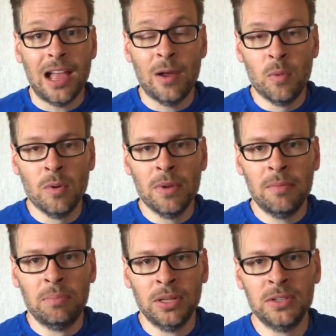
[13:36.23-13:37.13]
I wore my
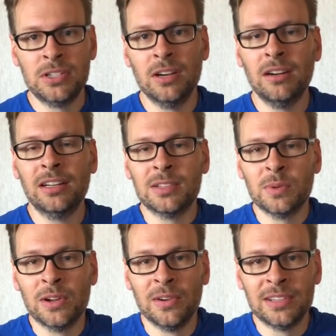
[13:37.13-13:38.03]
blue shirt because we're
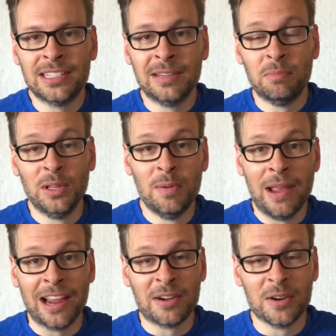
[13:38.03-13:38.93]
going to see Blue
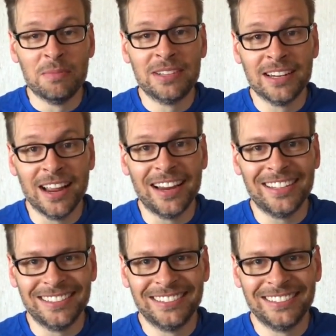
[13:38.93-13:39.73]
Man Group tonight.